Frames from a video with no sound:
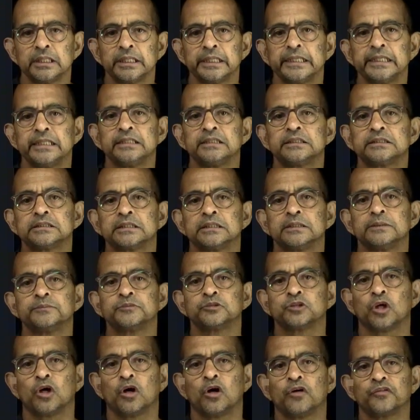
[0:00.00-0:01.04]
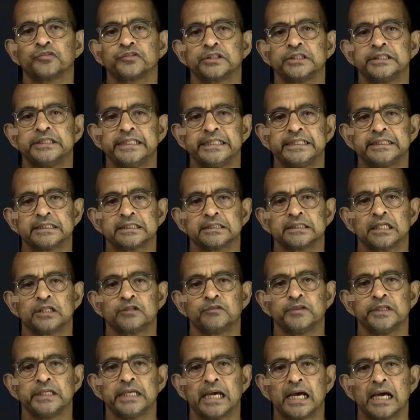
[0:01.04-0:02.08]
in terms of the data that
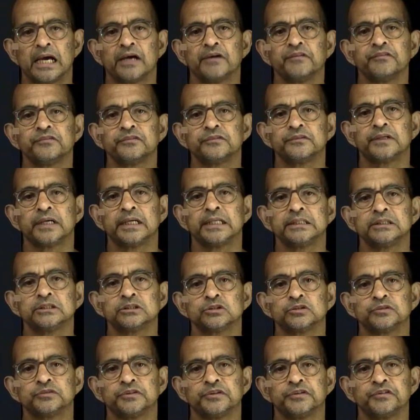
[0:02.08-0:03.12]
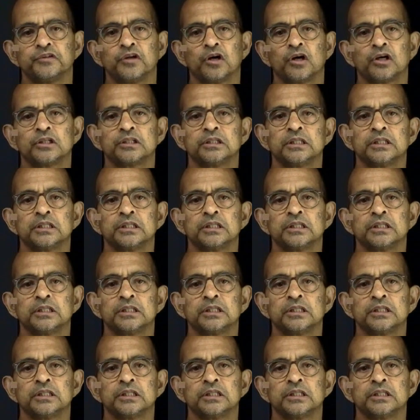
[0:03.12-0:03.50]
we have, right? So we've got